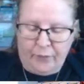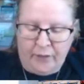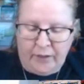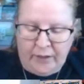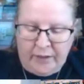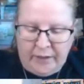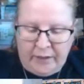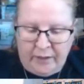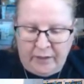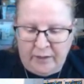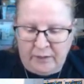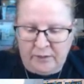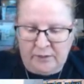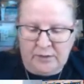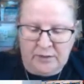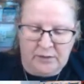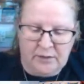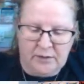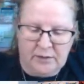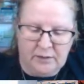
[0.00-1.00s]
And
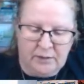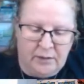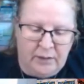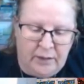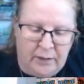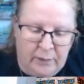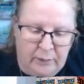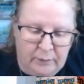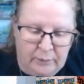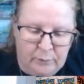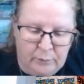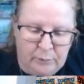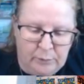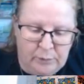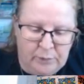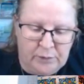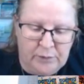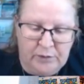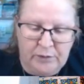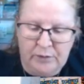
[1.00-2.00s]
I would